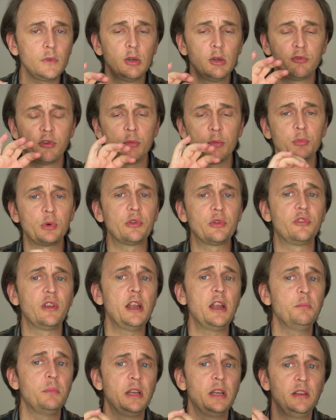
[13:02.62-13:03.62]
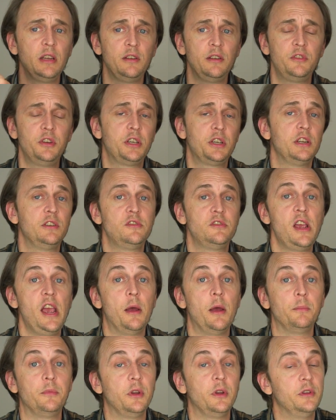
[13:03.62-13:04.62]
from resentment into
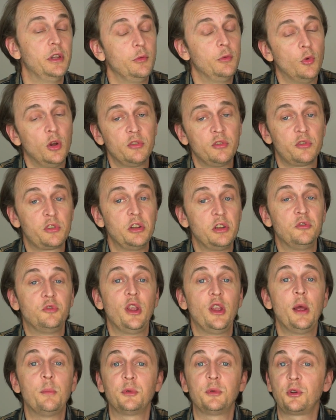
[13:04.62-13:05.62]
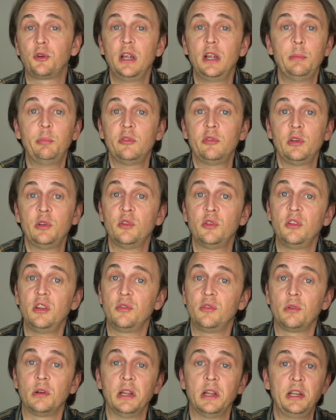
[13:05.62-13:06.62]
contempt. And then once contempt creeps into
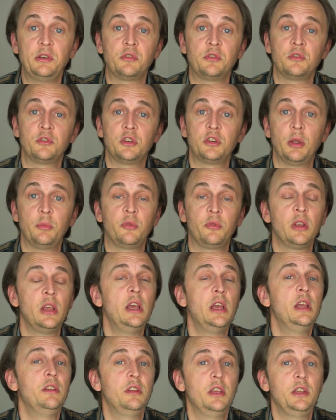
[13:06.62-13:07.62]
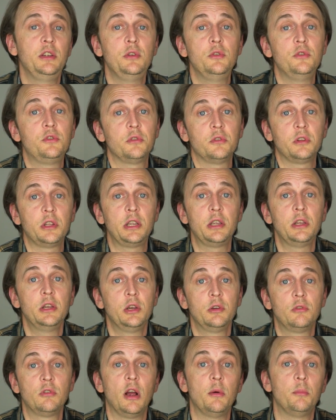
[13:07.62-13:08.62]
these relationships, they usually
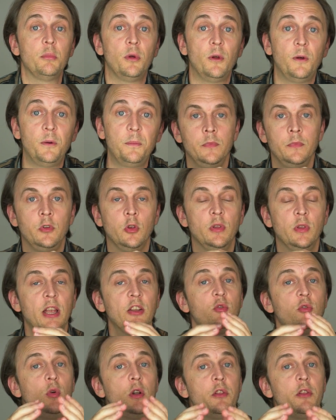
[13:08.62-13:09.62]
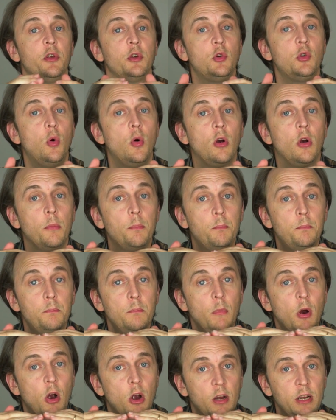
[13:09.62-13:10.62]
crumble. So that's one of the core
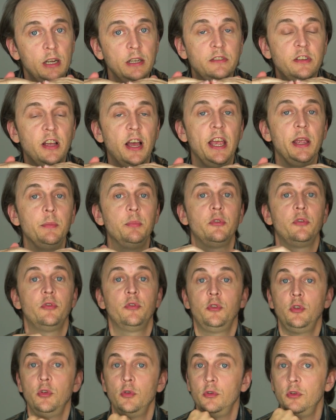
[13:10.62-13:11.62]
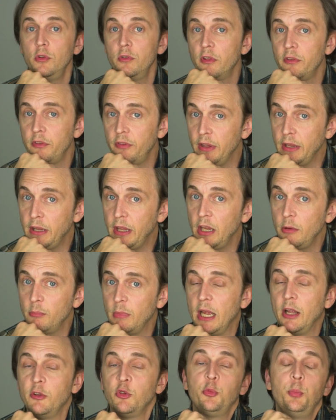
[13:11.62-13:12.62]
archetypes to do the thinking
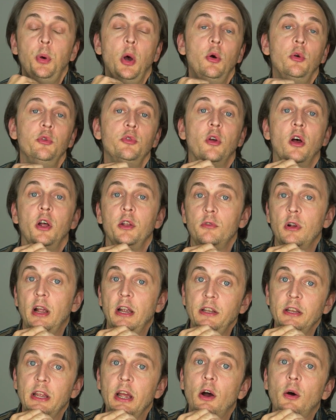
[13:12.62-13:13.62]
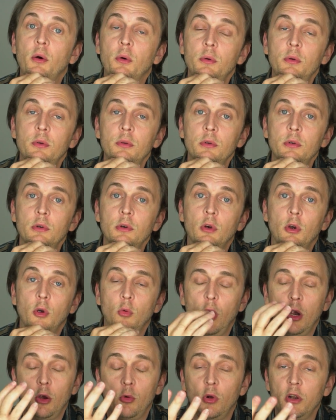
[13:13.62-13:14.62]
man's pose on right now.
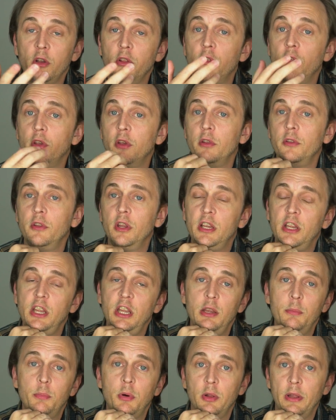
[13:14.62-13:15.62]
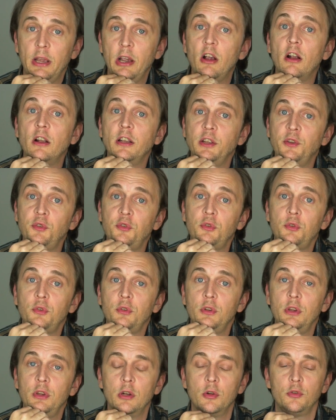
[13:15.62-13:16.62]
Or one of the key polarities,
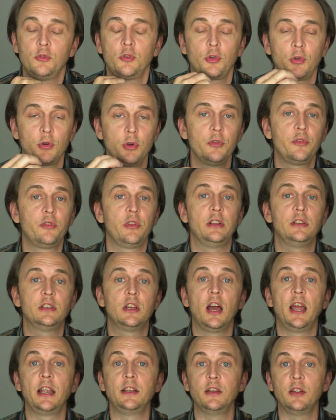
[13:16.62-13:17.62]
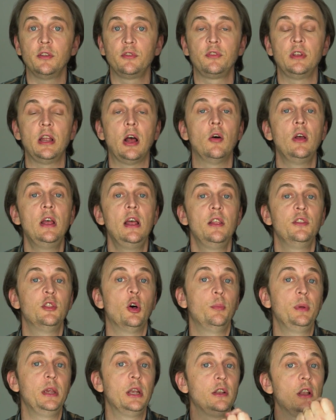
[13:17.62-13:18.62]
truth and kindness. Now,
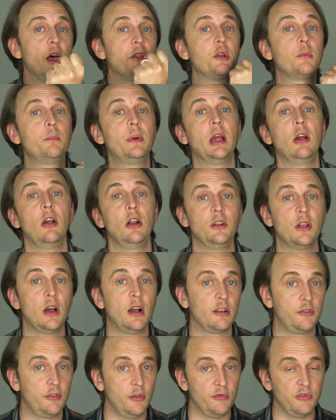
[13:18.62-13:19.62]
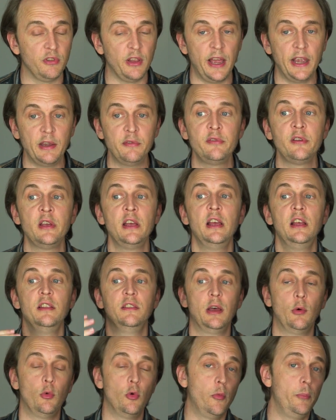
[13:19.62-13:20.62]
there'll be another paradox of life
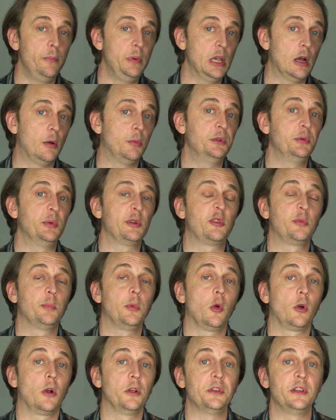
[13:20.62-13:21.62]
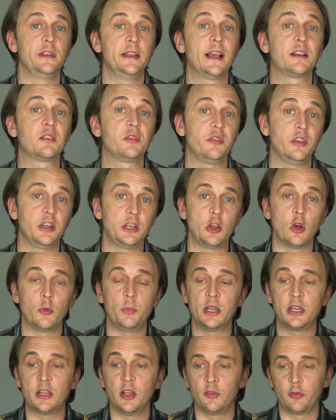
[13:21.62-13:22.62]
that we'll be able to explore on the next video
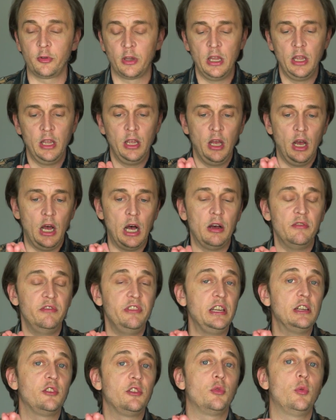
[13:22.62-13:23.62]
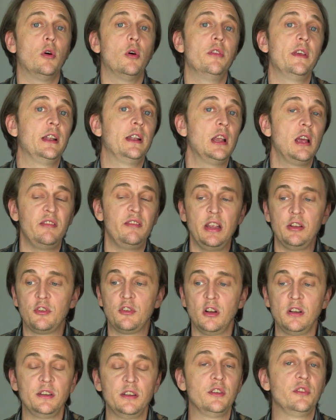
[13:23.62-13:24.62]
because Venus will then have
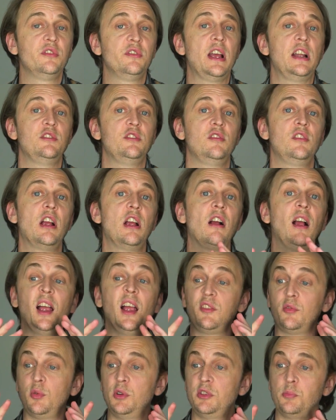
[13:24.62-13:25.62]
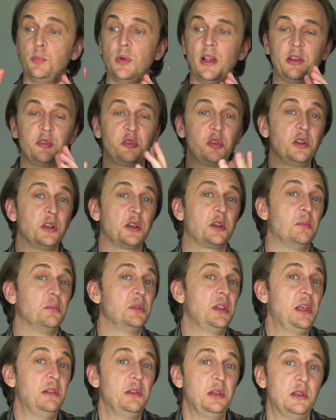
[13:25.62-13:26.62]
entered into Sagittarius, which brings in a
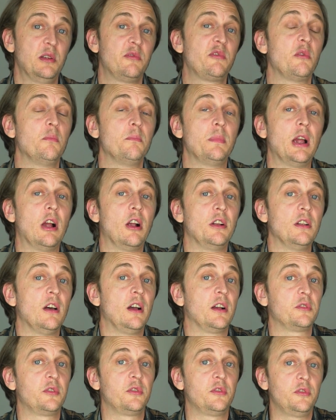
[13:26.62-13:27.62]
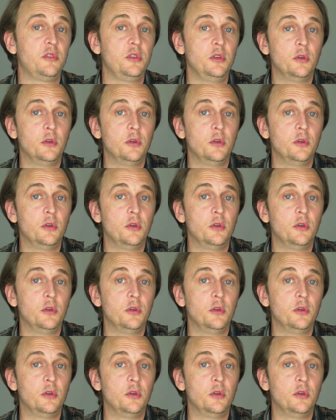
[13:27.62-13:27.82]
completely different paradox